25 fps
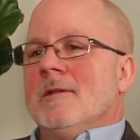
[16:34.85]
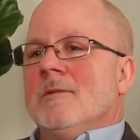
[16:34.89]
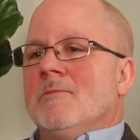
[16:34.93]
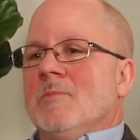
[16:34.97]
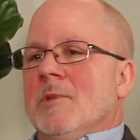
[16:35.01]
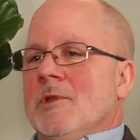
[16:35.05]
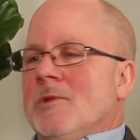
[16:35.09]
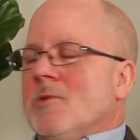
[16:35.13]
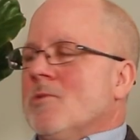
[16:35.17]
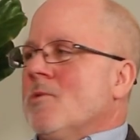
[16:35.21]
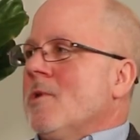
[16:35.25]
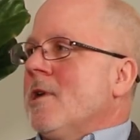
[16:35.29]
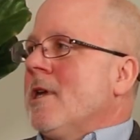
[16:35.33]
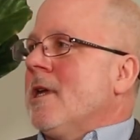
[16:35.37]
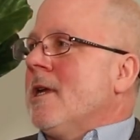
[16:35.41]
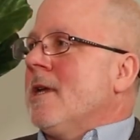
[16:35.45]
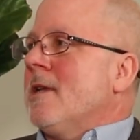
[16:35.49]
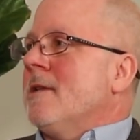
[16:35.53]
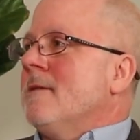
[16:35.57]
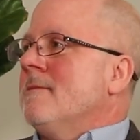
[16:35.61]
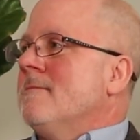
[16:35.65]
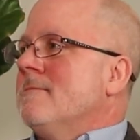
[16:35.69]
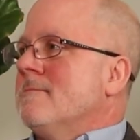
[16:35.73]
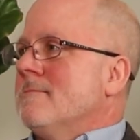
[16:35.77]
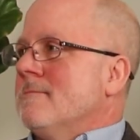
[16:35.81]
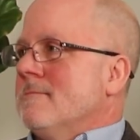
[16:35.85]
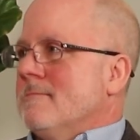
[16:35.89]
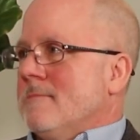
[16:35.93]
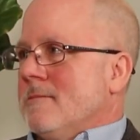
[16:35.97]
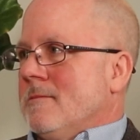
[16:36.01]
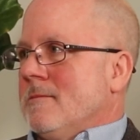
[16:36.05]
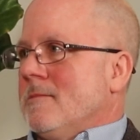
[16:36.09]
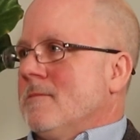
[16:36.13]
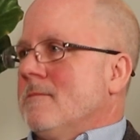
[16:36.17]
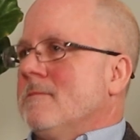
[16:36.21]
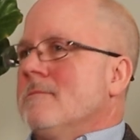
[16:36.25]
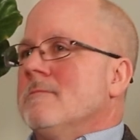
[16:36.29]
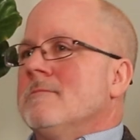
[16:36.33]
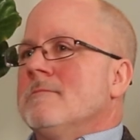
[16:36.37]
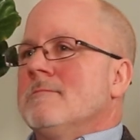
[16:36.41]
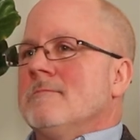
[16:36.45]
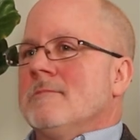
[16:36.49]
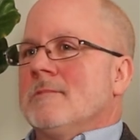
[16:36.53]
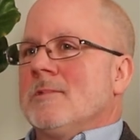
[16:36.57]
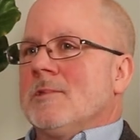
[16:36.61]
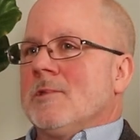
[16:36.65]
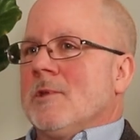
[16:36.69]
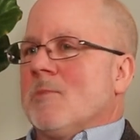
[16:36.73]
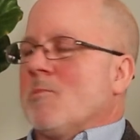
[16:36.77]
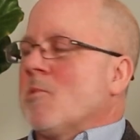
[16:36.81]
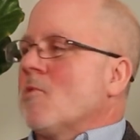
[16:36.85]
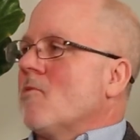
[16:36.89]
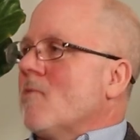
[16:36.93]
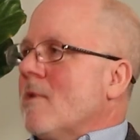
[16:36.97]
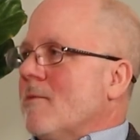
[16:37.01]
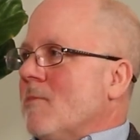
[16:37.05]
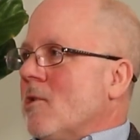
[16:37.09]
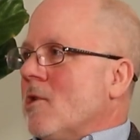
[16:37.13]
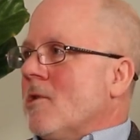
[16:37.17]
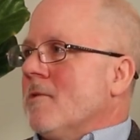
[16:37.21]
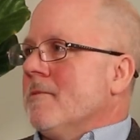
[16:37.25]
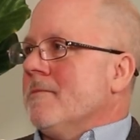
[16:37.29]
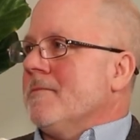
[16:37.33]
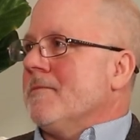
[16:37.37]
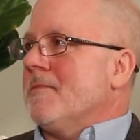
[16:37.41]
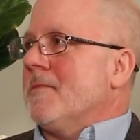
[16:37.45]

between the perimeter.